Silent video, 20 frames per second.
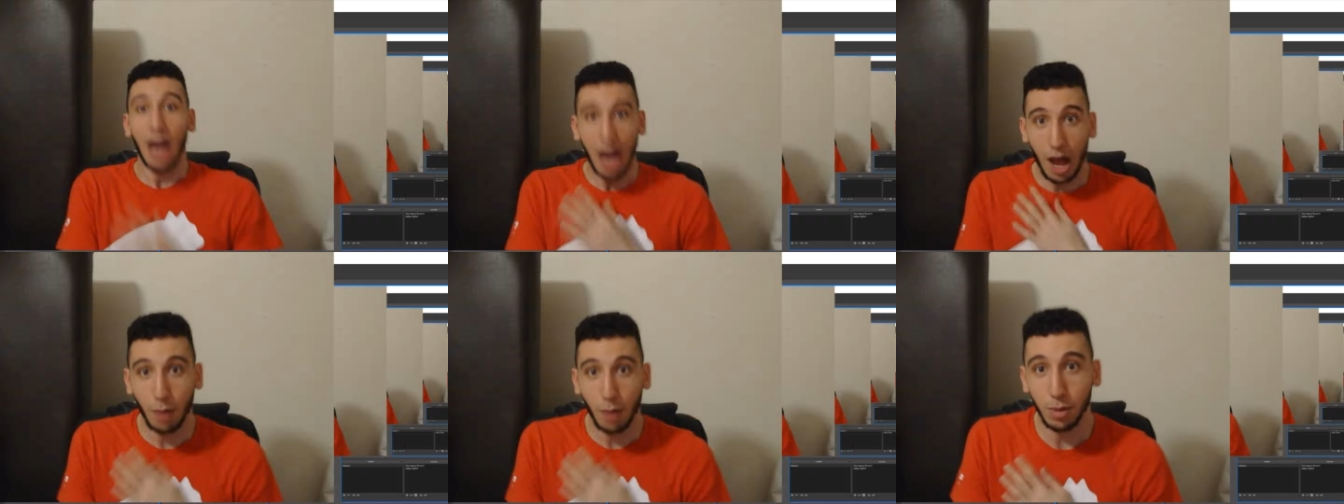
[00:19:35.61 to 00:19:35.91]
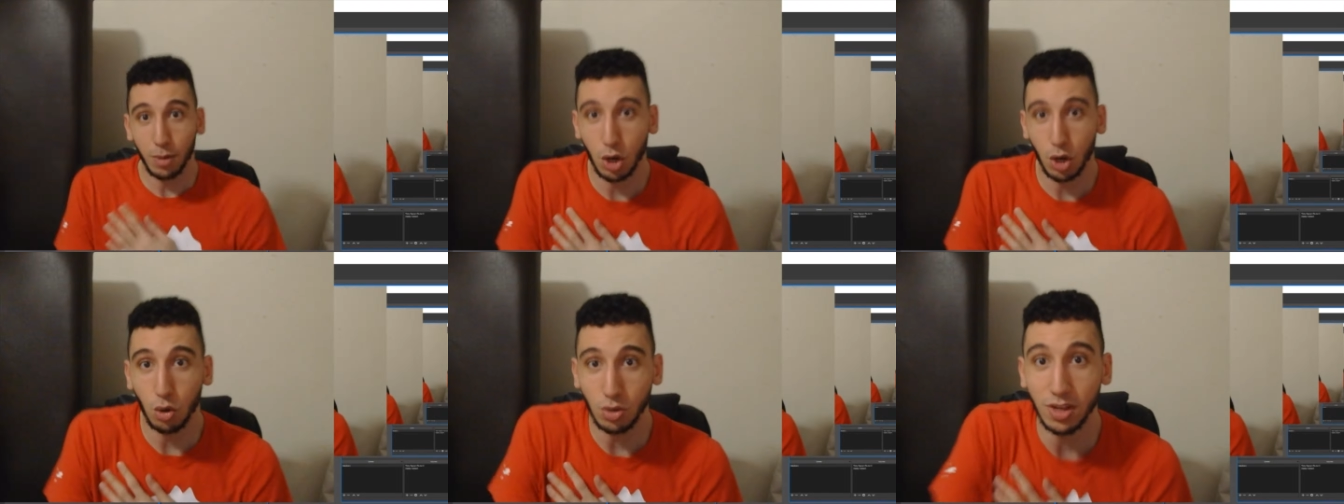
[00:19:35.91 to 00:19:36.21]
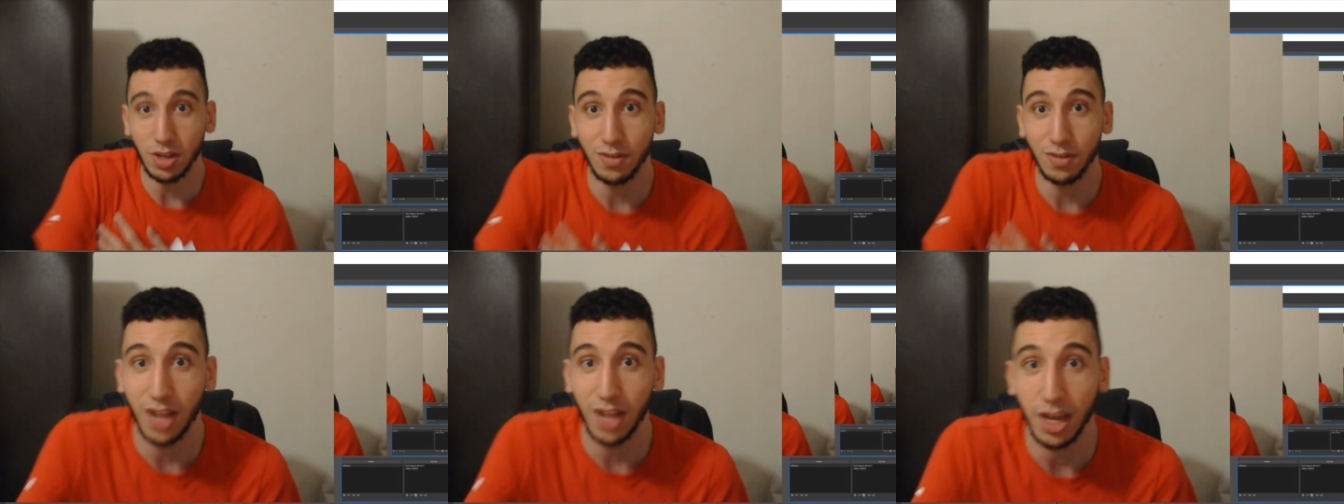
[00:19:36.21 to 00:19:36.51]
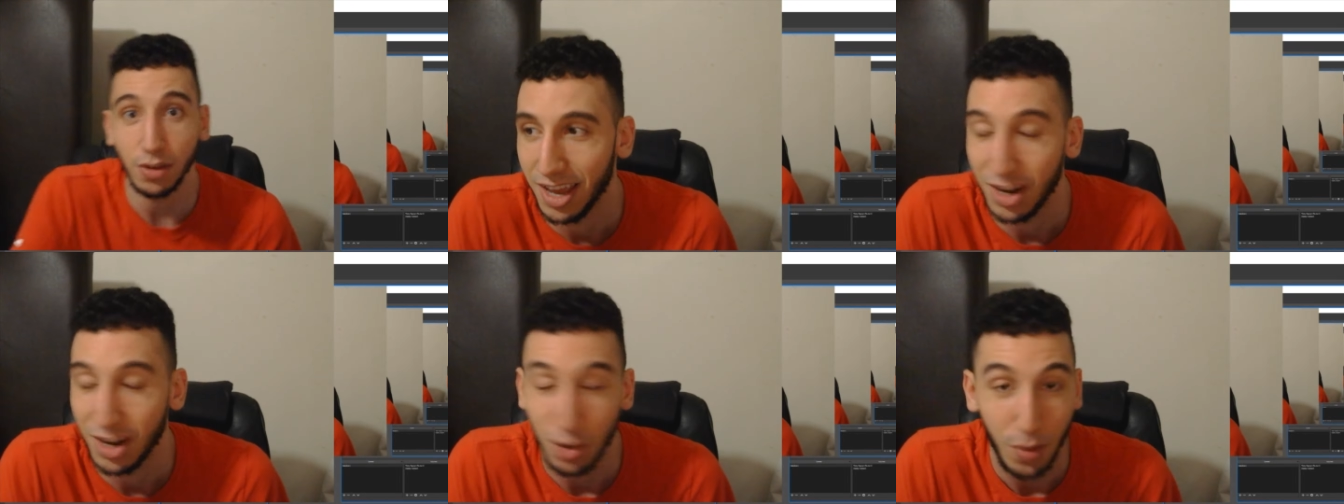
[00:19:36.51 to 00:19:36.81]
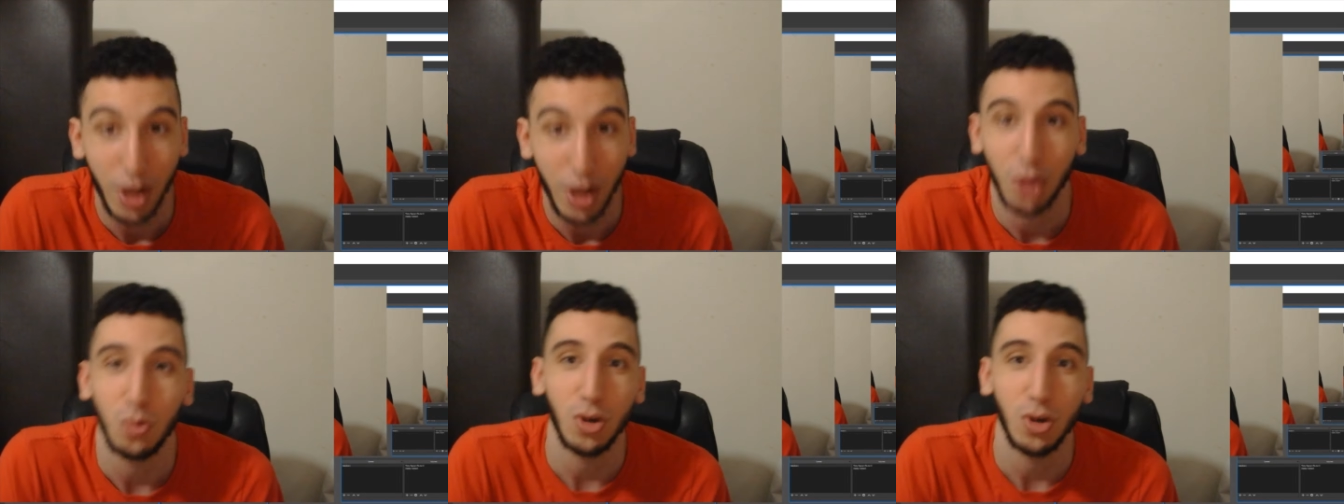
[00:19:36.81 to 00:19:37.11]
I'm gonna go live life. And no
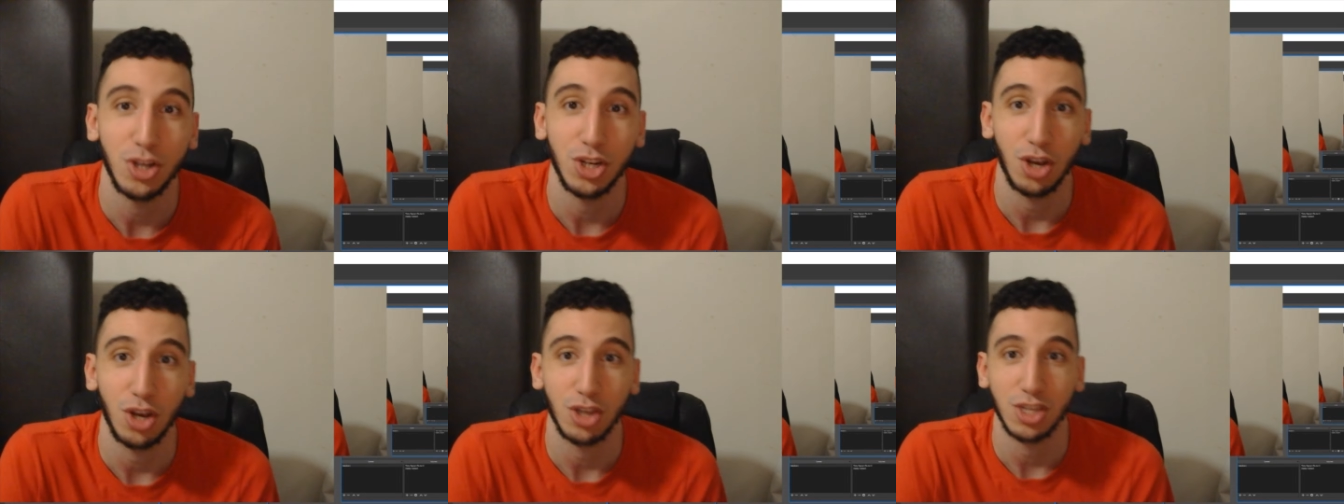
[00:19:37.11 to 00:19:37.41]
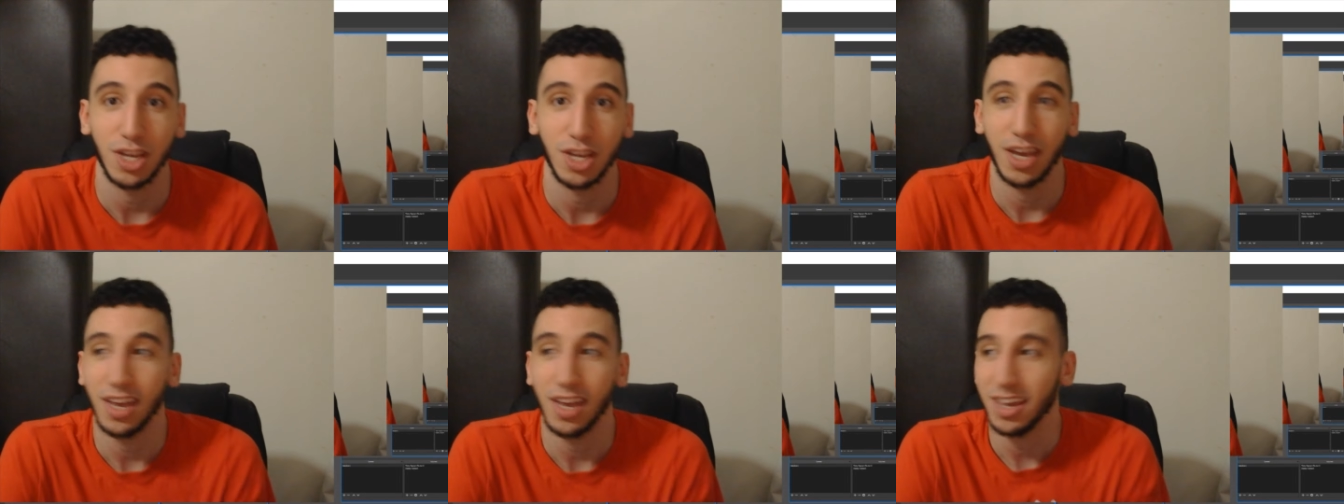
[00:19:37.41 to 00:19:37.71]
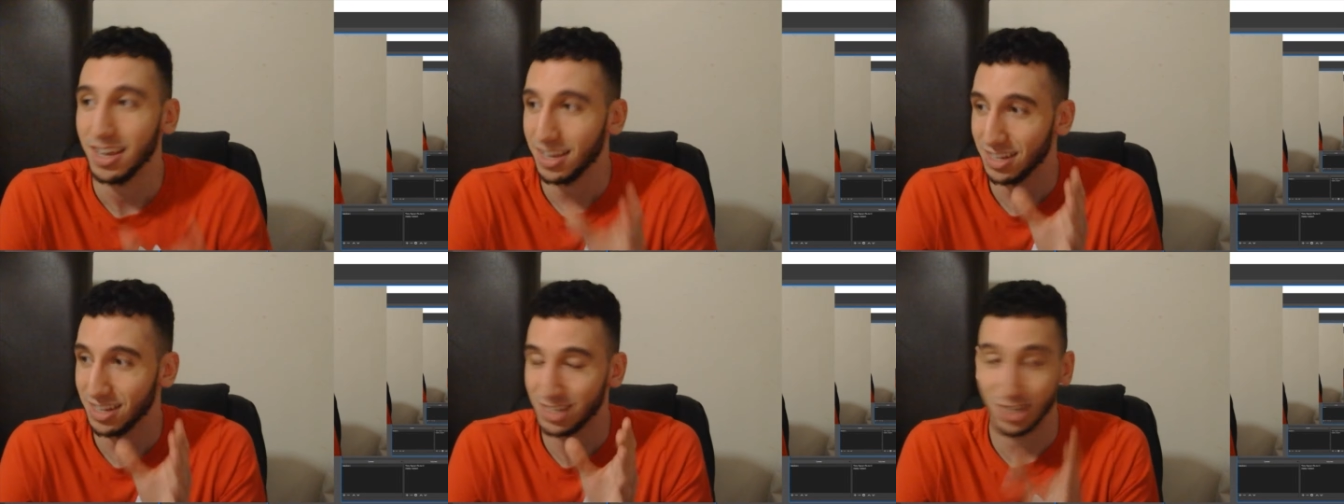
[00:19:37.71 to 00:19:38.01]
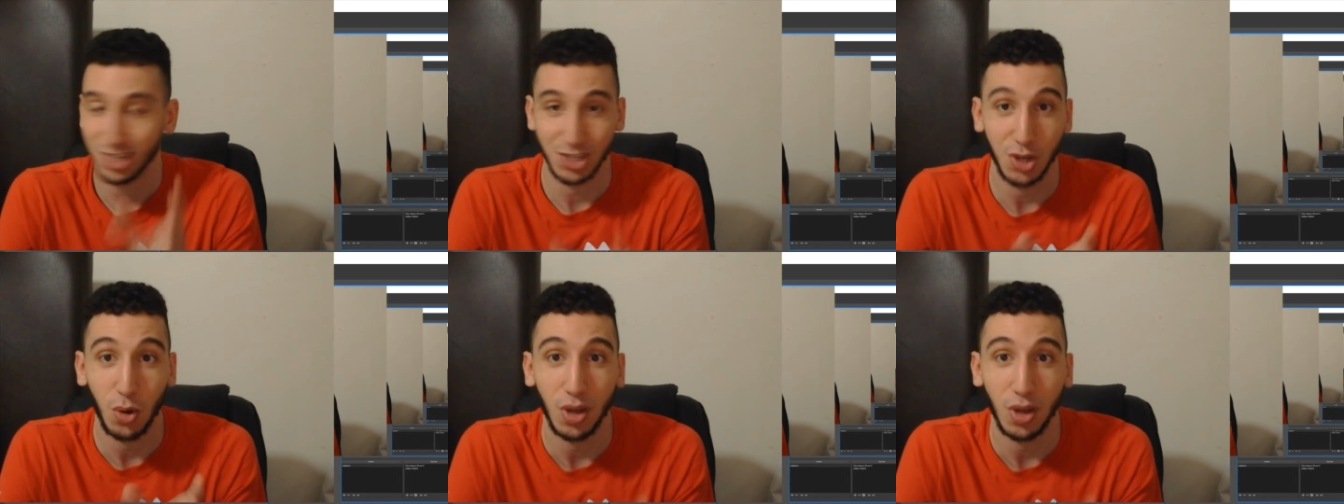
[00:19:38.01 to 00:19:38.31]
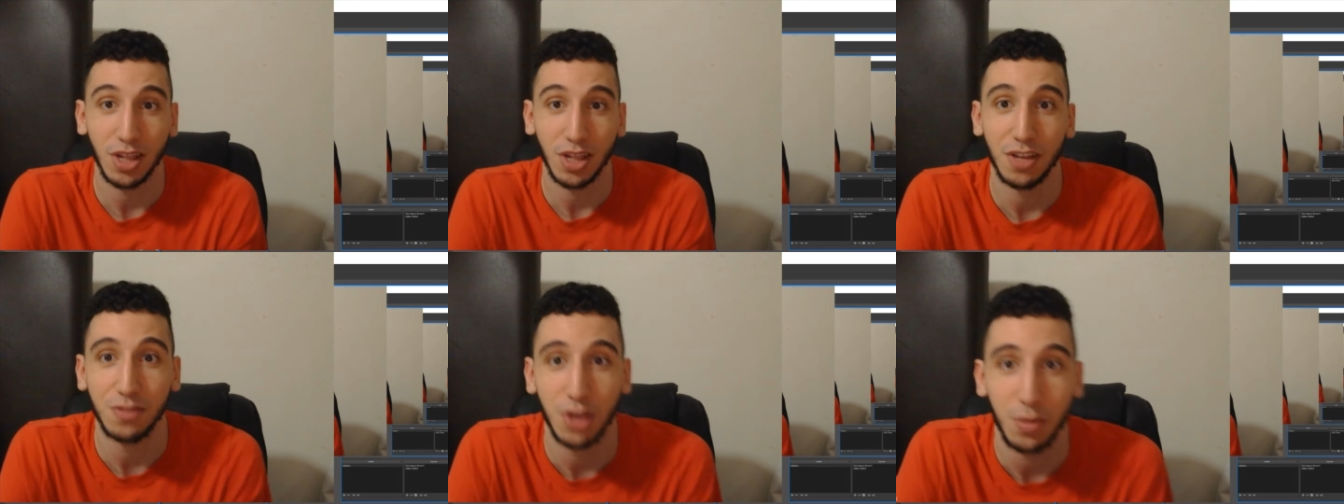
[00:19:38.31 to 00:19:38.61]
matter what y'all say, just know I
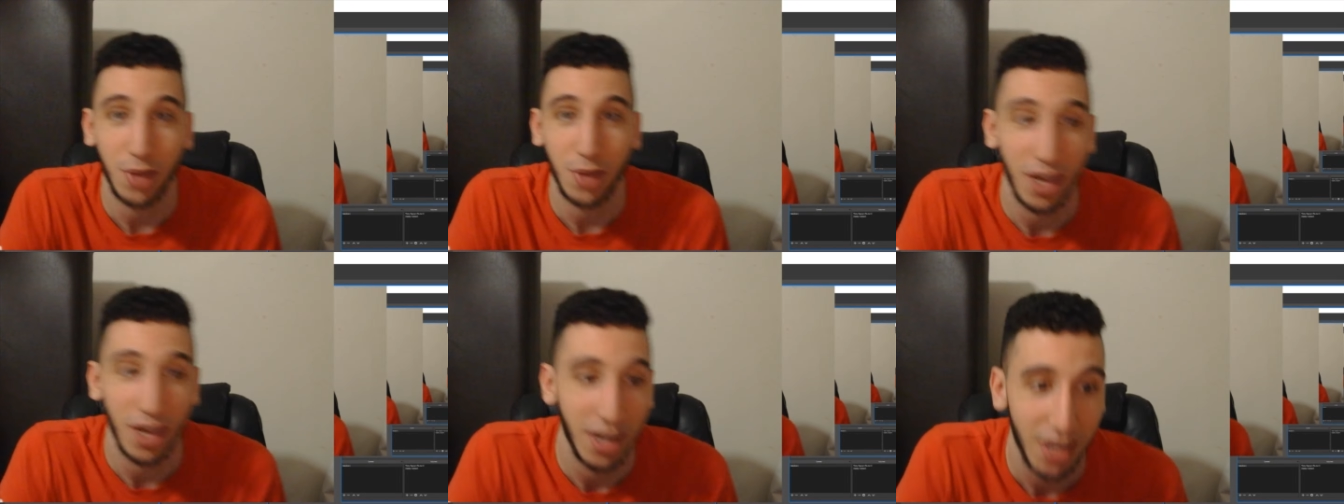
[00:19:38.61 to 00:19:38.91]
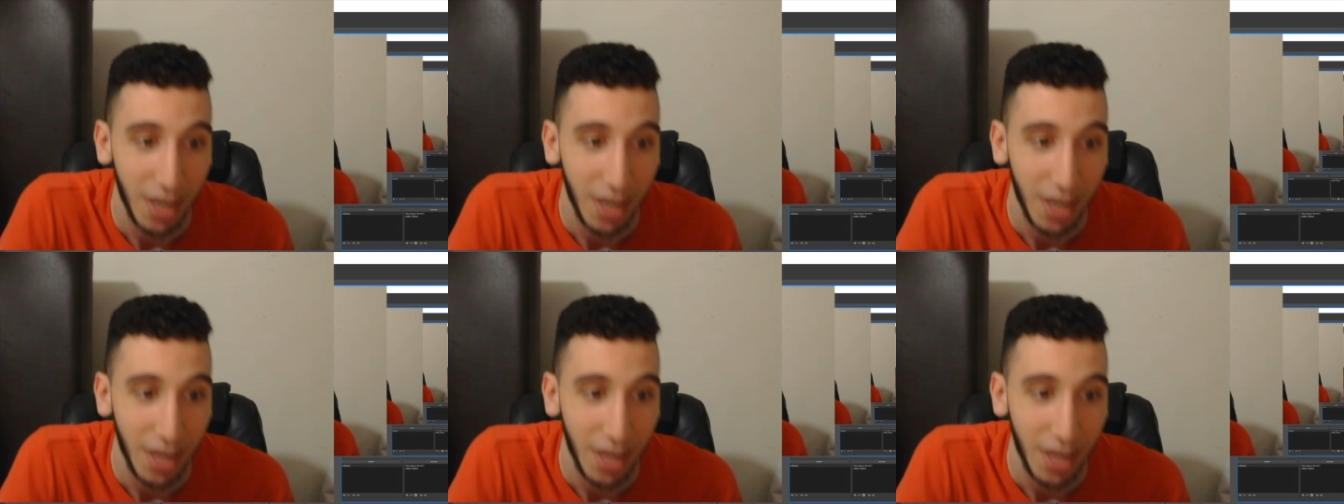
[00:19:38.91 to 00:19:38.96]
love y'all, man.